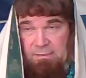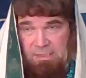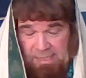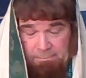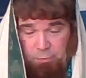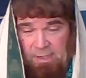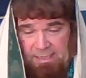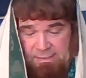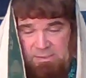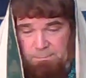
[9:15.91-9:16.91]
Keep
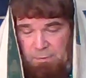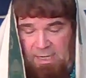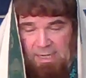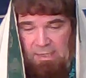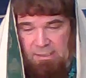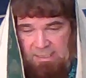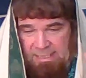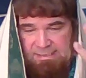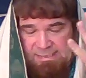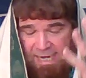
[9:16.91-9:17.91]
praying this prayer.
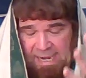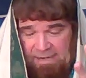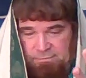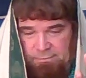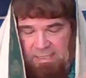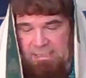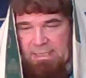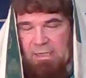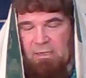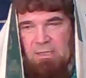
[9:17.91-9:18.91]
Get saved right
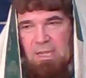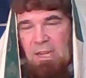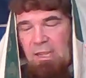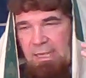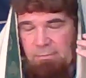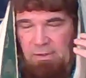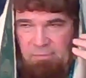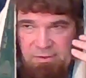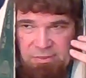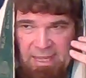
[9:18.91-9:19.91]
now. And
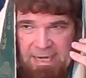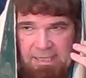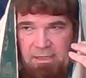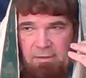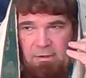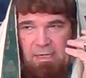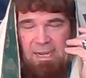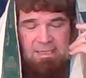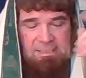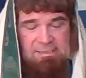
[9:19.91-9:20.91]
we thank you, and
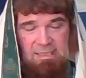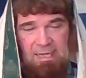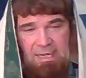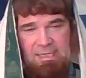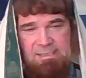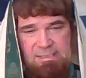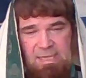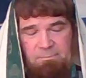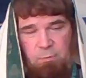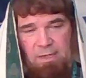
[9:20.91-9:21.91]
I, I
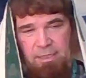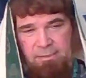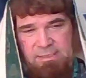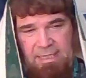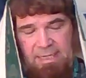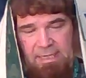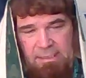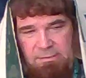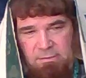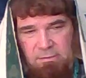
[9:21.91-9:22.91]
accept what you
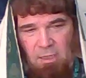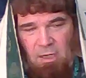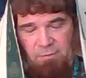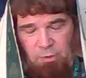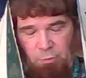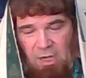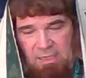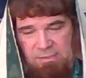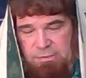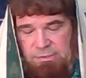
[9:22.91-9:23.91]
did on the
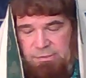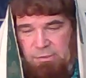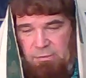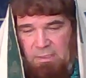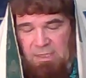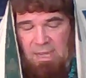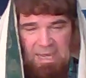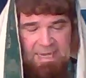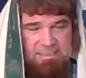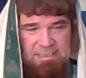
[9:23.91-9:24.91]
cross, Yeshua.
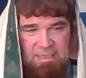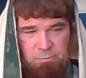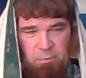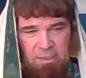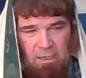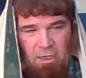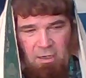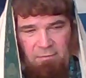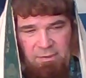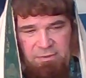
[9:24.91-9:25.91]
I accept what
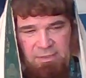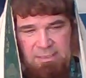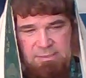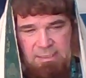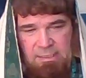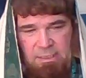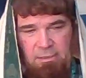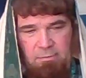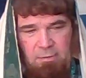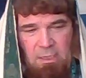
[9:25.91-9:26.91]
all the things that you